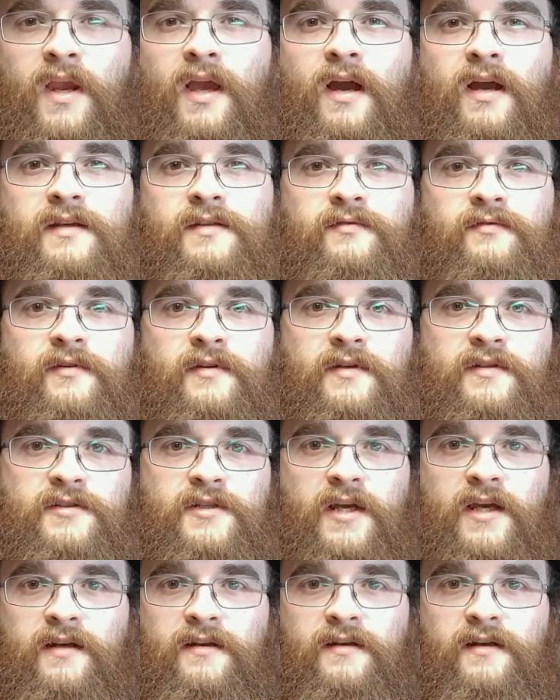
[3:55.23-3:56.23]
As for the
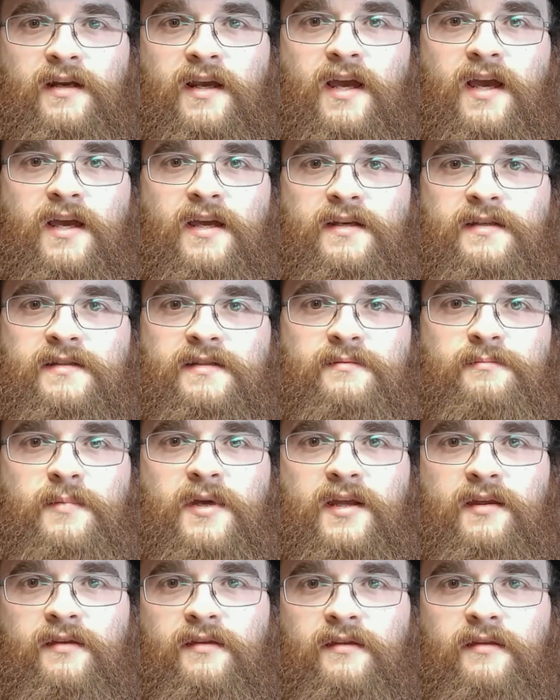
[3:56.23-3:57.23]
Jayden K
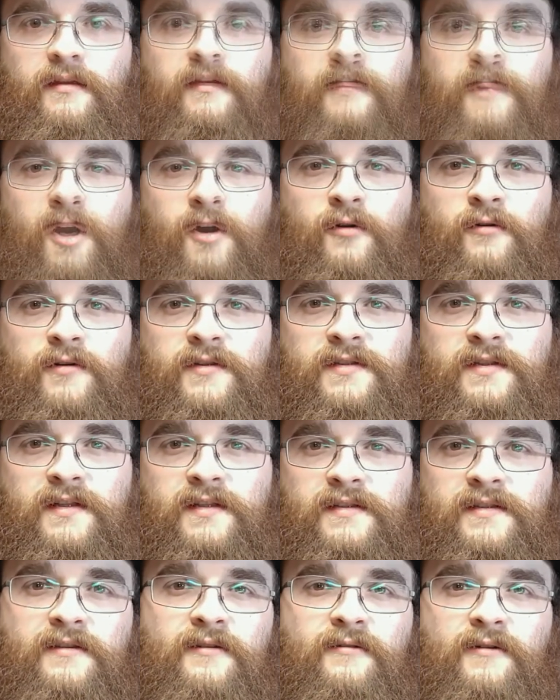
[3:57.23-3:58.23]
hoax
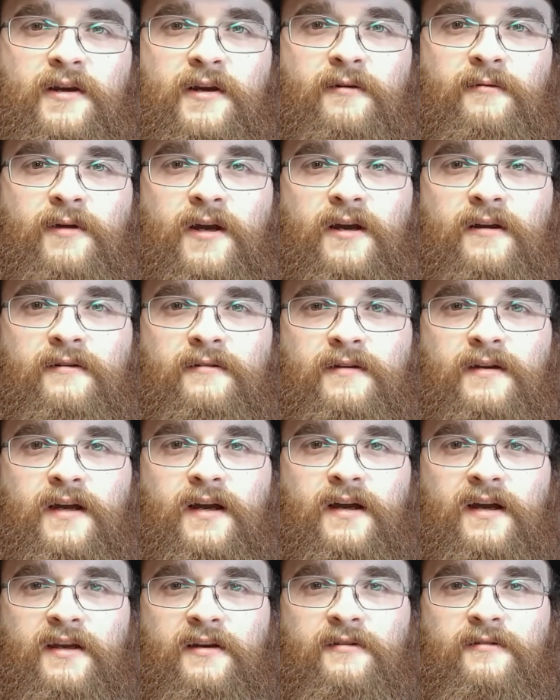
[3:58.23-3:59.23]
that's going around,
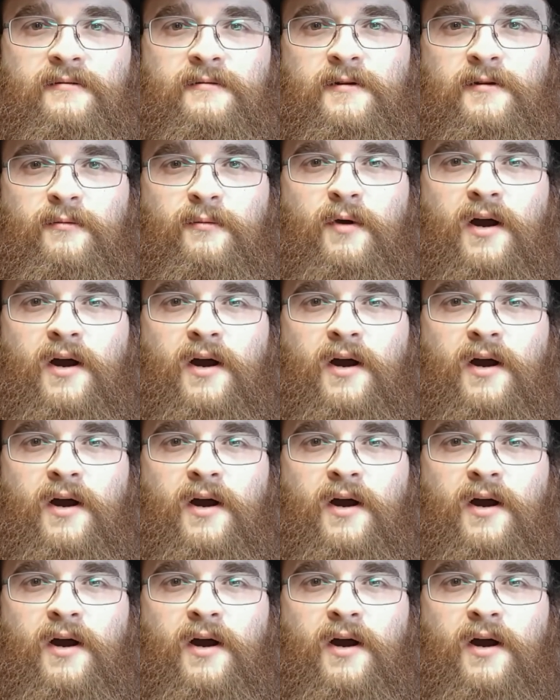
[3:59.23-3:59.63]
I don't know